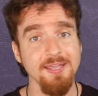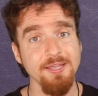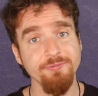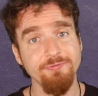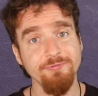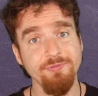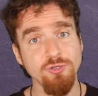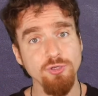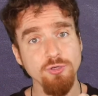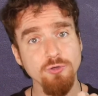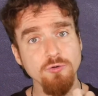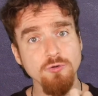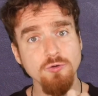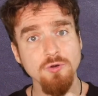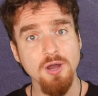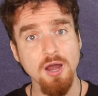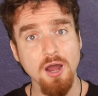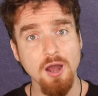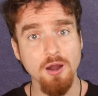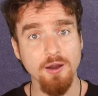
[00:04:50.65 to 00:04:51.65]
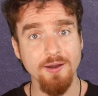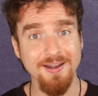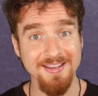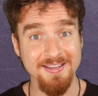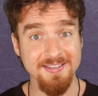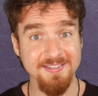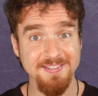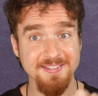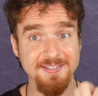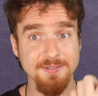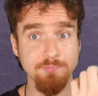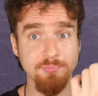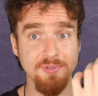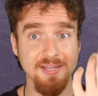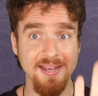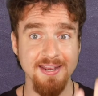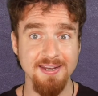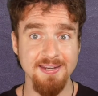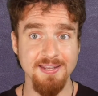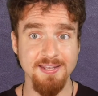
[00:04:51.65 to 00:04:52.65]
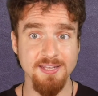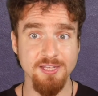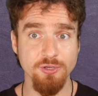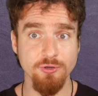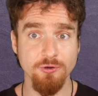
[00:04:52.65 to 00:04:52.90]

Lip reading: if you are explaining